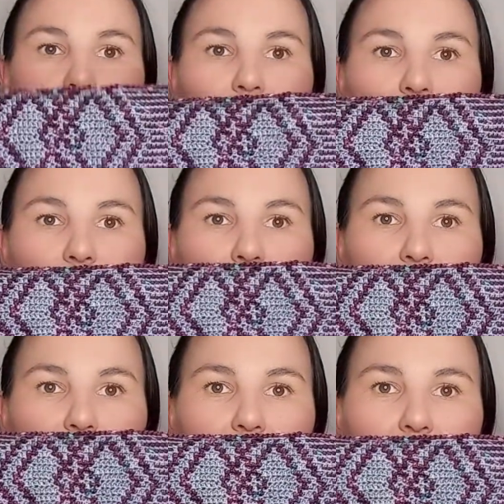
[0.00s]
There we
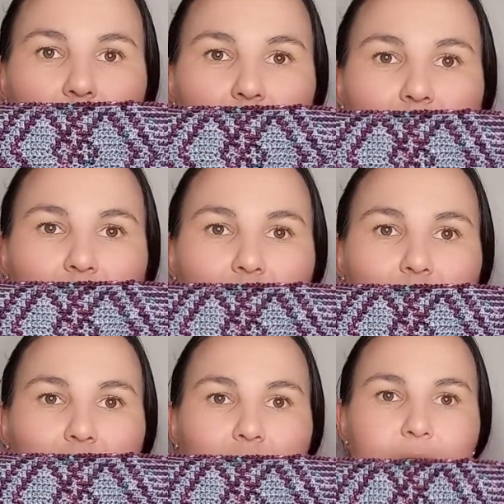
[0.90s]
go. It
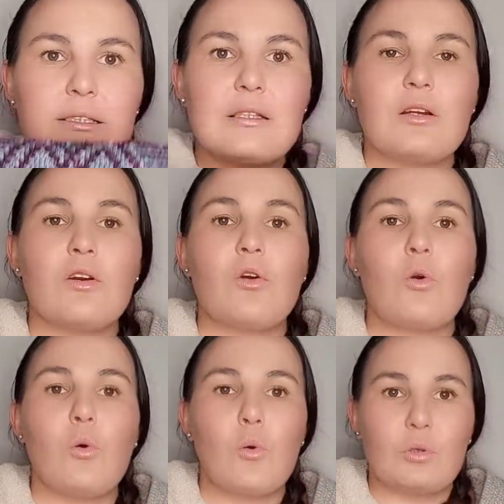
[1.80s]
is
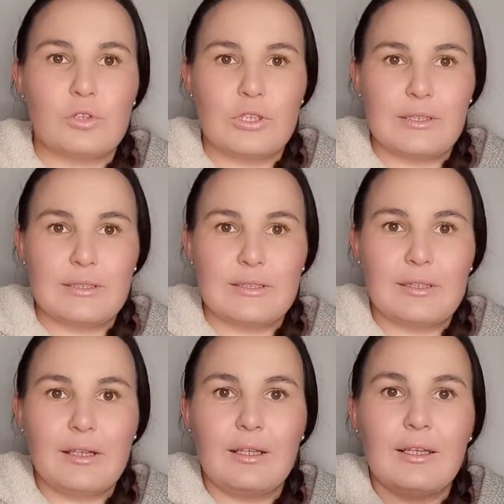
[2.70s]
gorgeous.
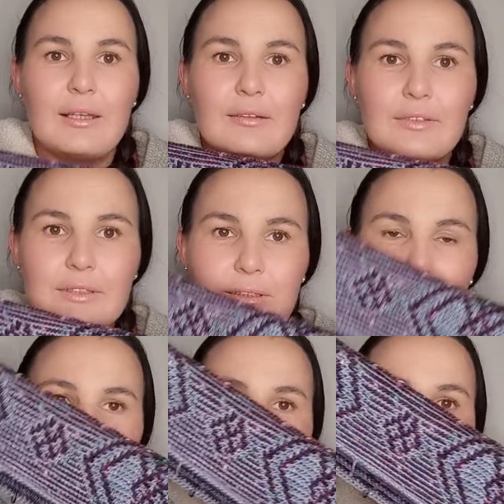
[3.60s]
I love it.
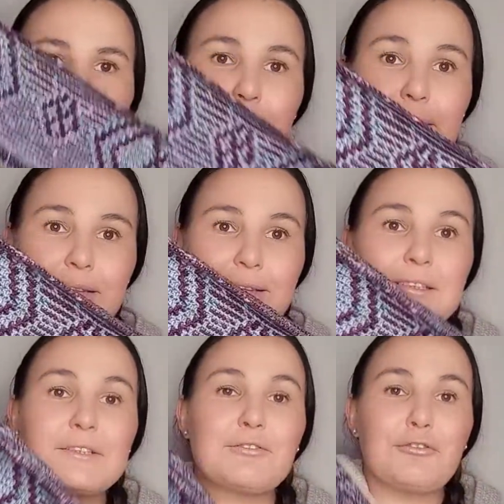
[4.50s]
The pattern
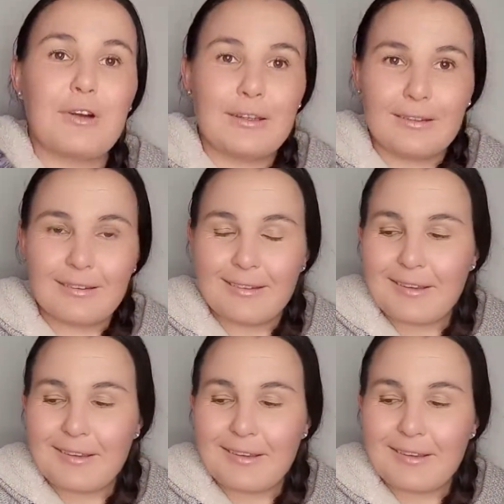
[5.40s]
is fun.